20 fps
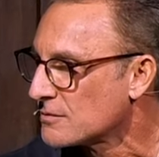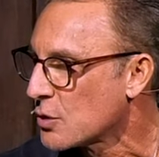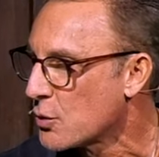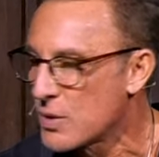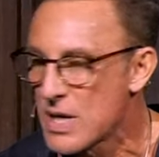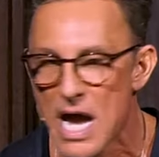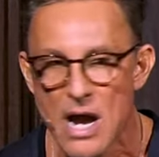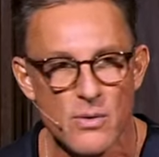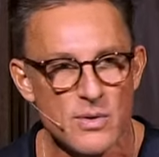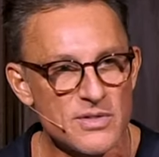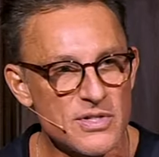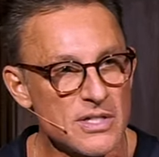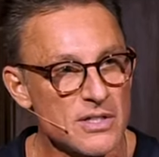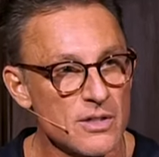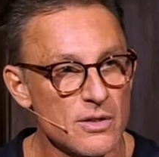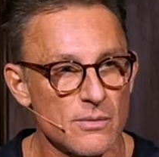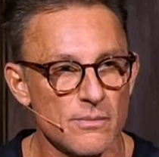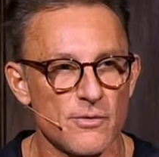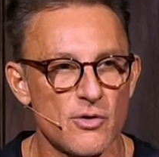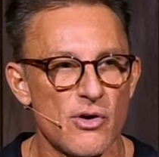When I was
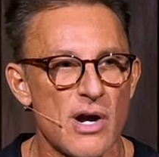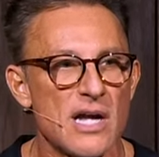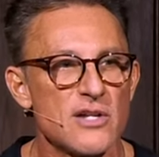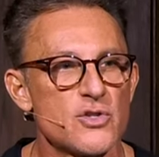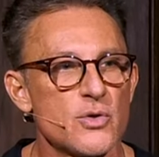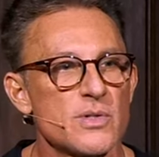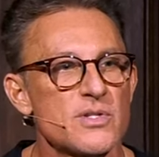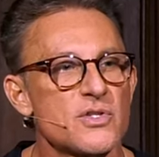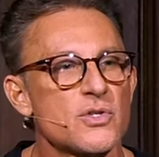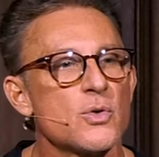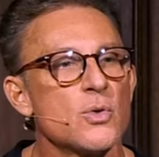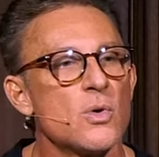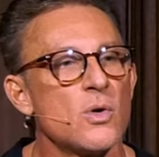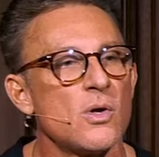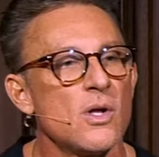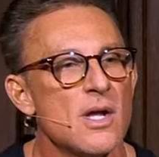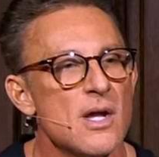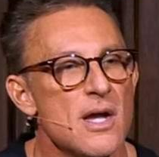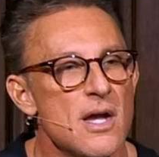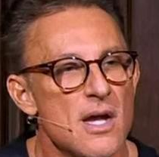in graduate
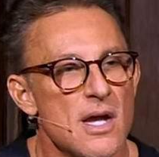school,